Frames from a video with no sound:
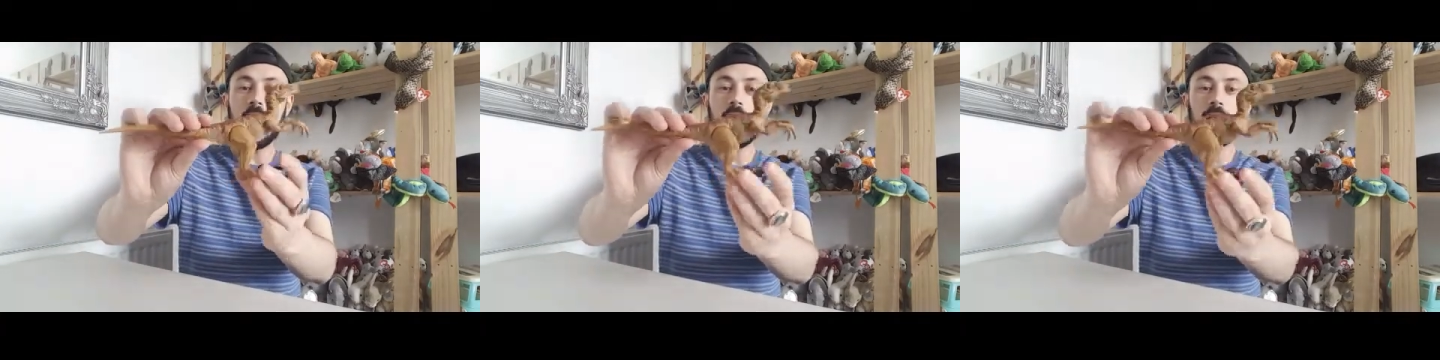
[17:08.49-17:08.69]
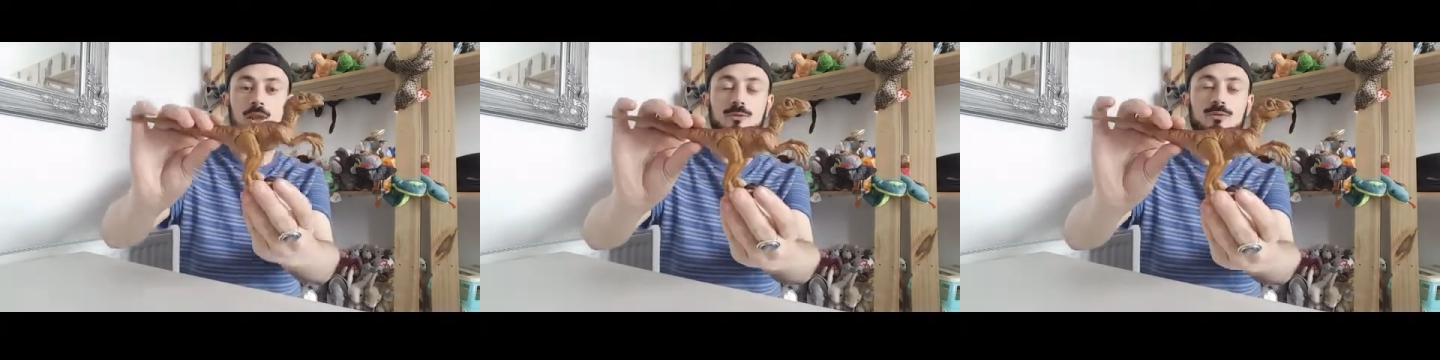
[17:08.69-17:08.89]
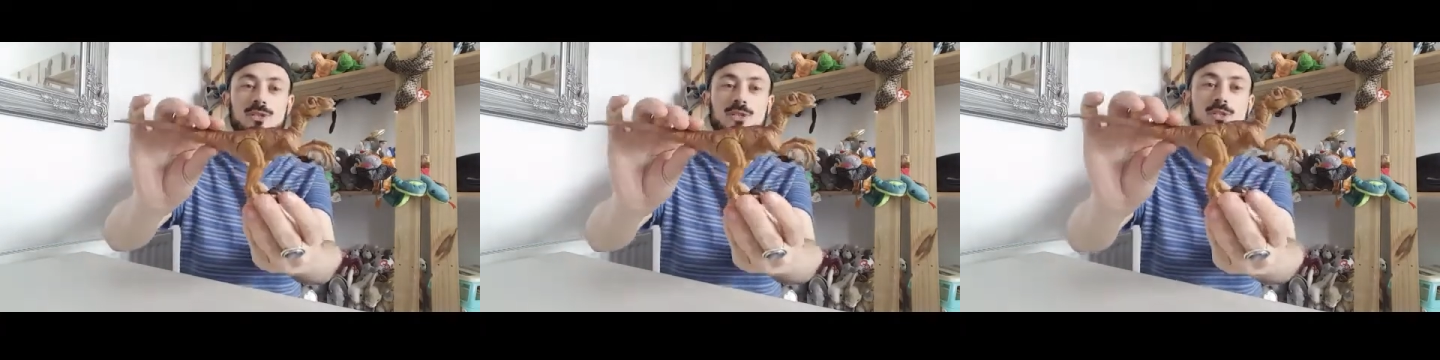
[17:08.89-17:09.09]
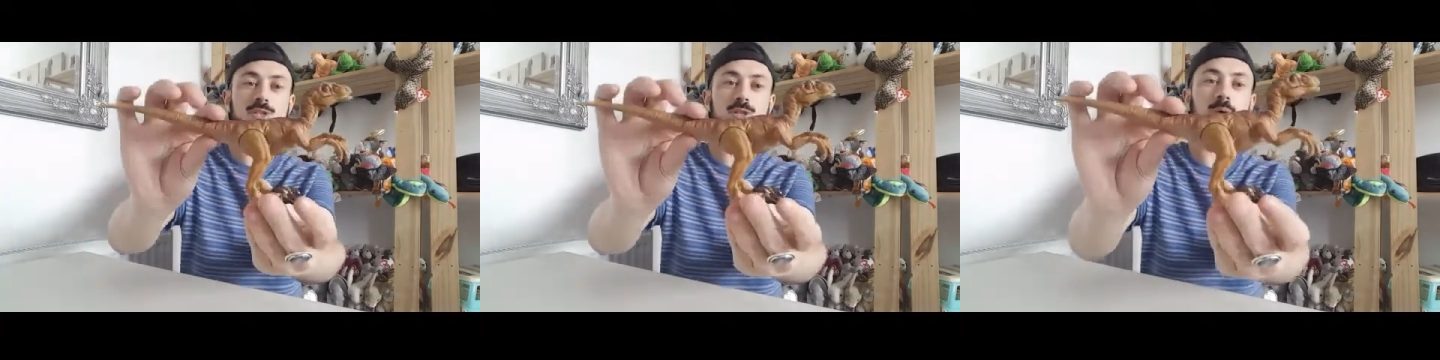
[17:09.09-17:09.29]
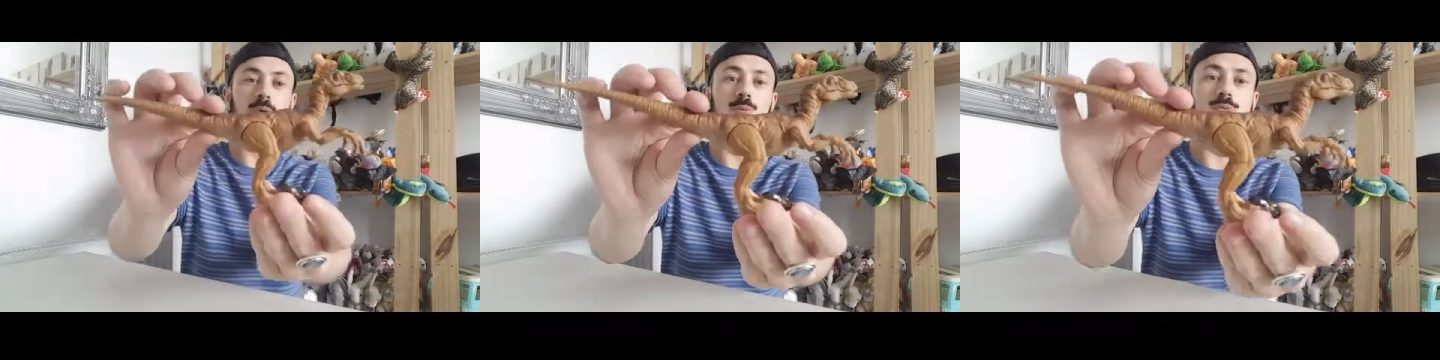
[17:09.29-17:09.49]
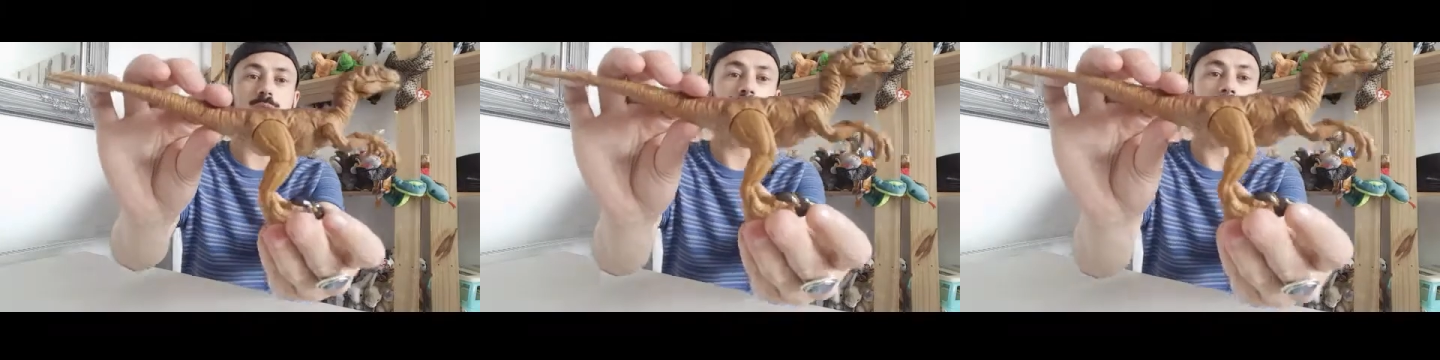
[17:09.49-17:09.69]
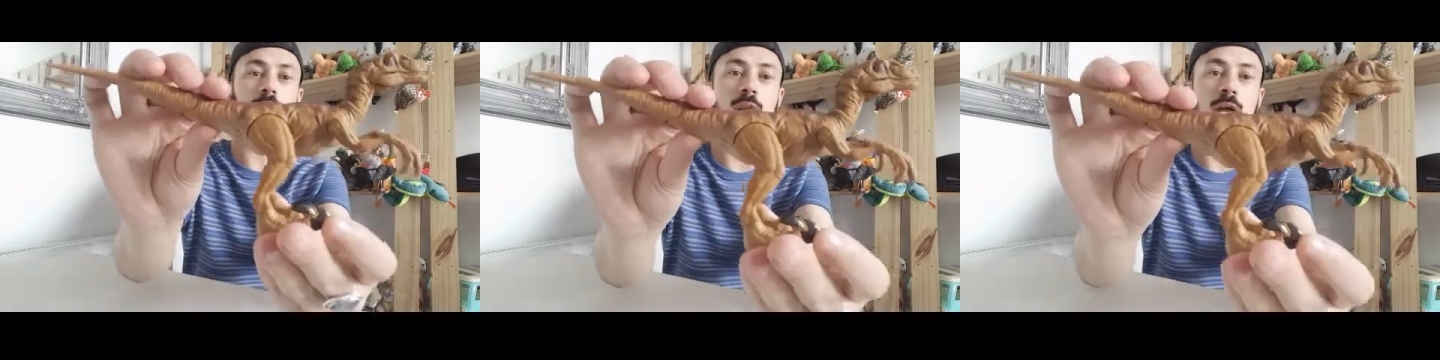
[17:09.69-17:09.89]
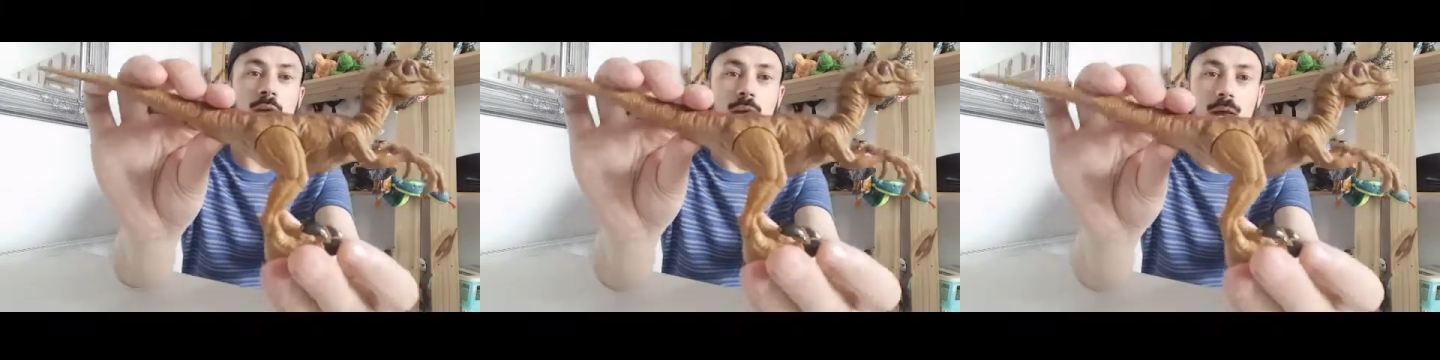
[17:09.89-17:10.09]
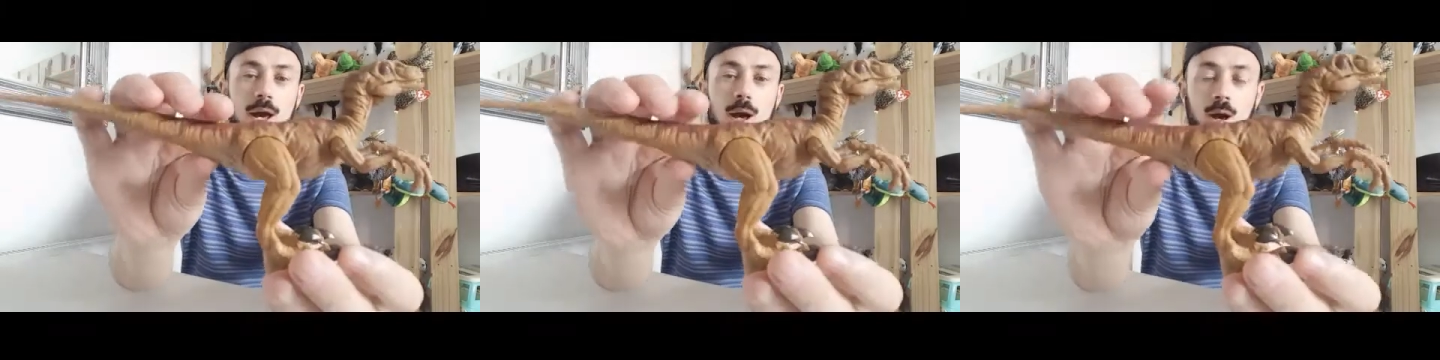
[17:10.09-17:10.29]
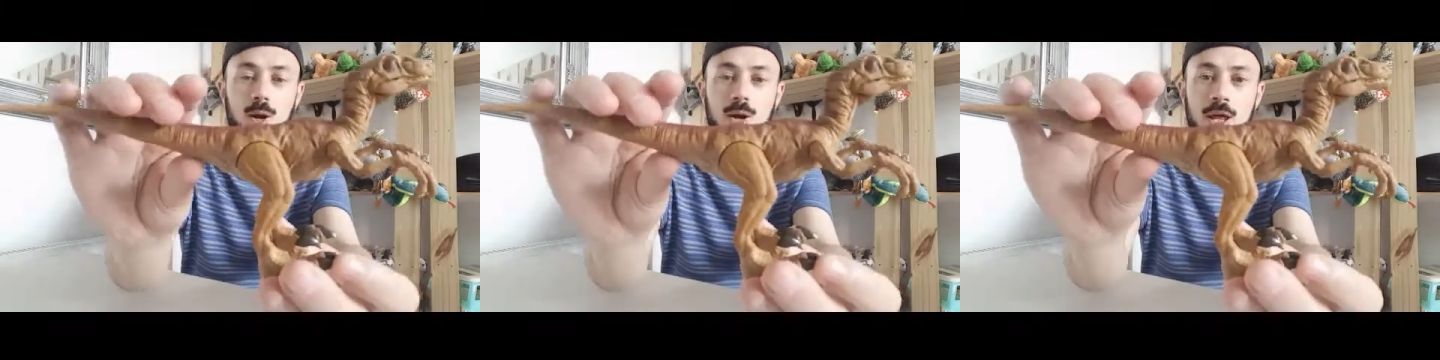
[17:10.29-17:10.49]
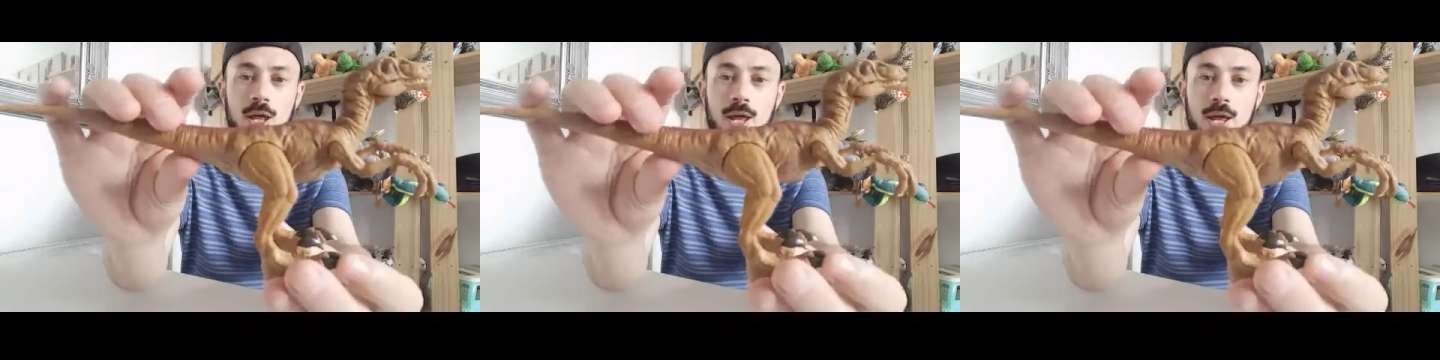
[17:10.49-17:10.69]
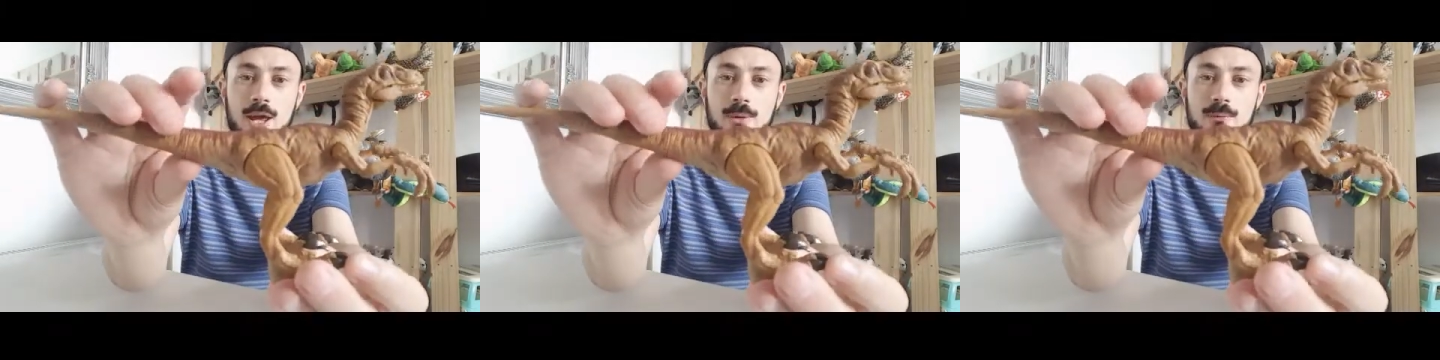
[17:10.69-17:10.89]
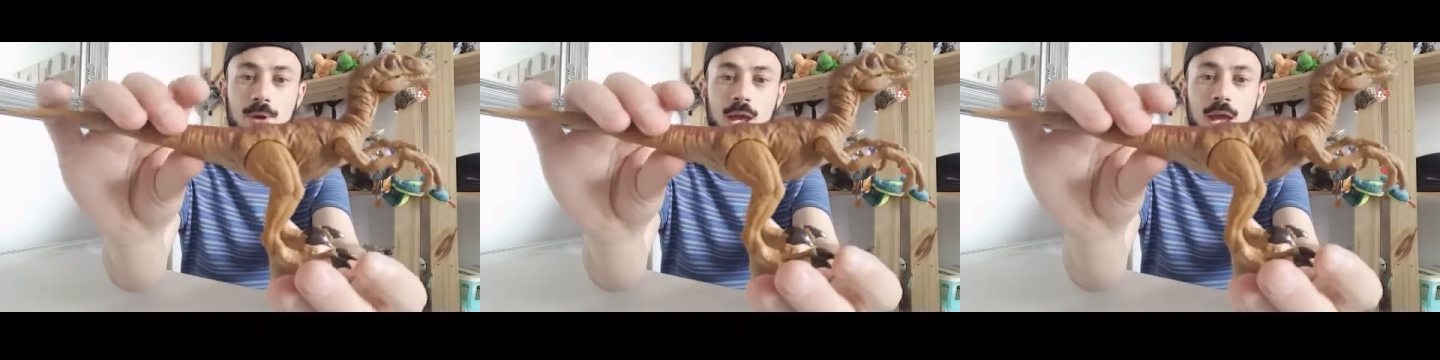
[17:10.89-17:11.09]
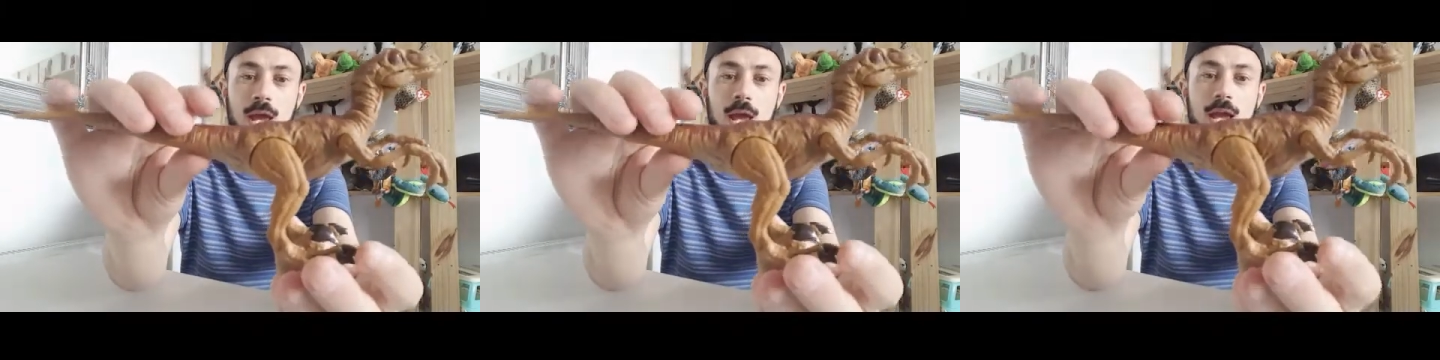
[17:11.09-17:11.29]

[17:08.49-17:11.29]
I love the sculpt on him.